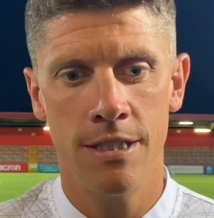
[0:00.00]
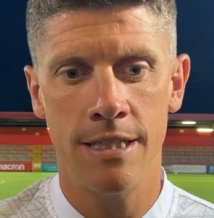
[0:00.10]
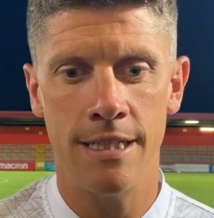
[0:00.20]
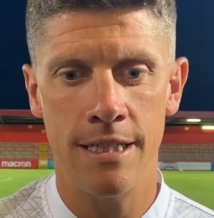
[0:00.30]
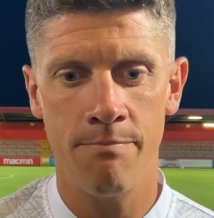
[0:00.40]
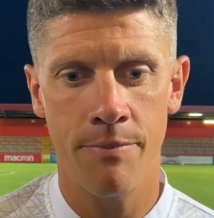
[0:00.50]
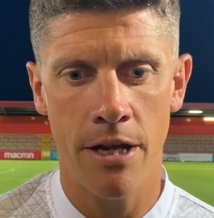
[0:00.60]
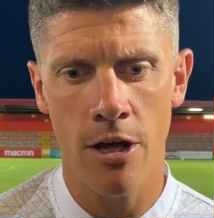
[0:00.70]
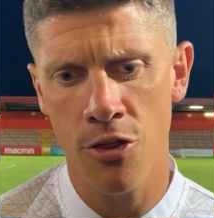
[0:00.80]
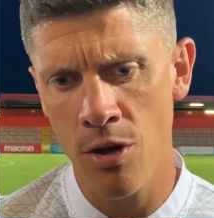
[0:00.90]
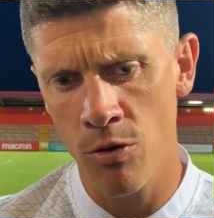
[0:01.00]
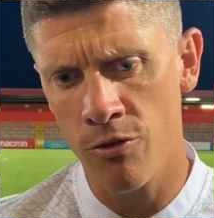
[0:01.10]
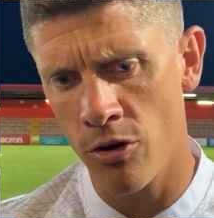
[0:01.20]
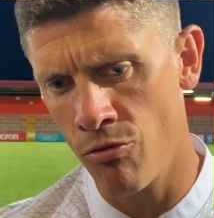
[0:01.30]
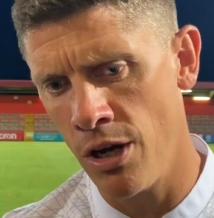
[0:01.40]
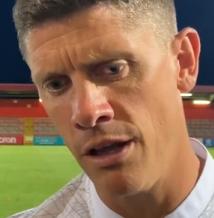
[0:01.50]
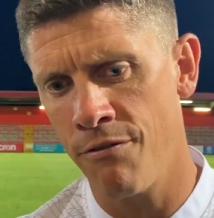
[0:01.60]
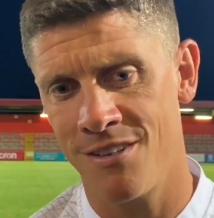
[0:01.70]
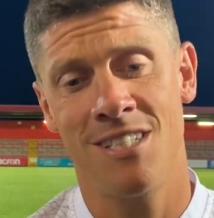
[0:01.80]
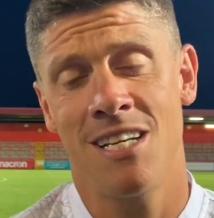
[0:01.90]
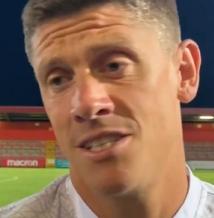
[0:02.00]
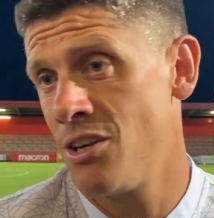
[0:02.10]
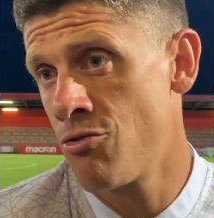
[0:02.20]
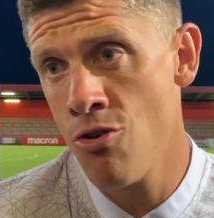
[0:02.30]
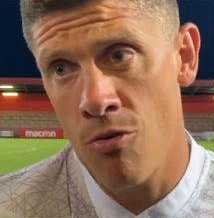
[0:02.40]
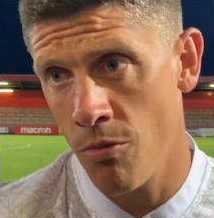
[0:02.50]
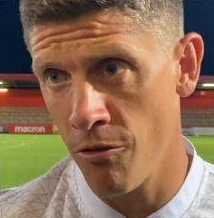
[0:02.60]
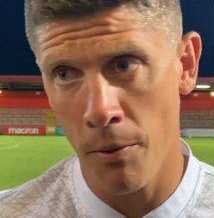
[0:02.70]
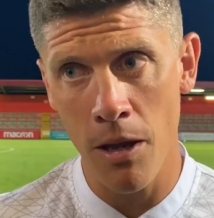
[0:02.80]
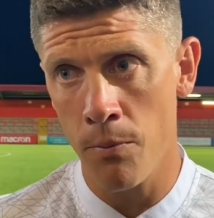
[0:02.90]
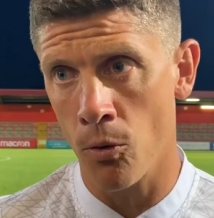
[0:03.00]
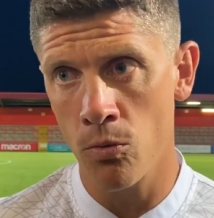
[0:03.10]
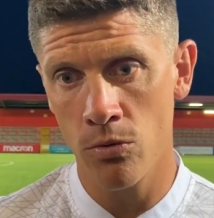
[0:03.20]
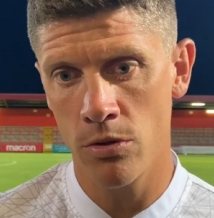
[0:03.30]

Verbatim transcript: Um, and I think we've got a really fantastic group of people.